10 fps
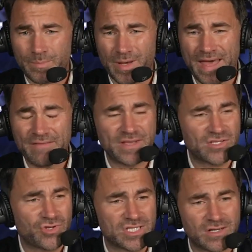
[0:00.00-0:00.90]
But that
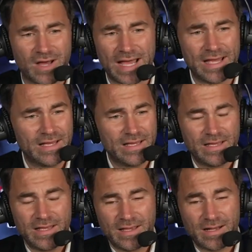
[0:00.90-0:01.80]
victory tonight,
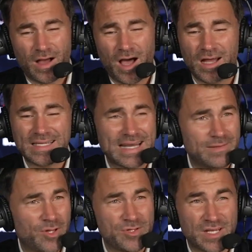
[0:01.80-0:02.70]
you know, I hardly had
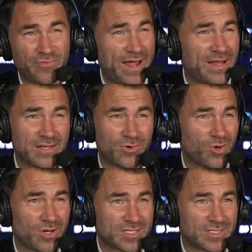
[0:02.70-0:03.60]
him losing a round, in
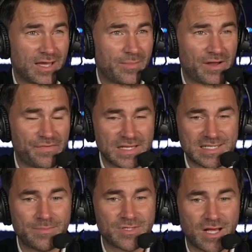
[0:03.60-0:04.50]
all honesty. I mean, I think
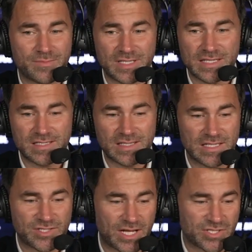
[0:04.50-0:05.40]
sometimes these
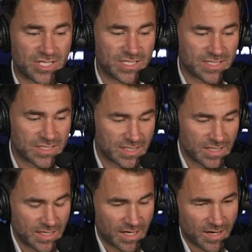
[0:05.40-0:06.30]
judges
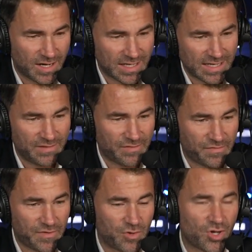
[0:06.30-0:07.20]
kind of give a
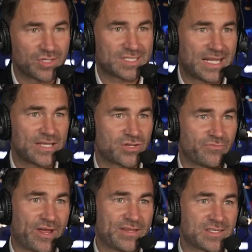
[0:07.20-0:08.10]
few
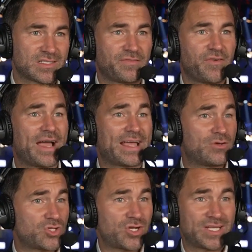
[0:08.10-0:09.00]
consolation rounds as the fight
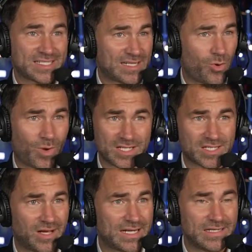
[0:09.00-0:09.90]
goes on and it's so
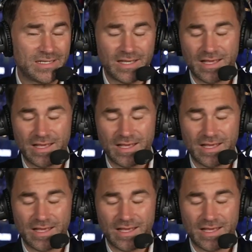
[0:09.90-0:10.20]
one-sided.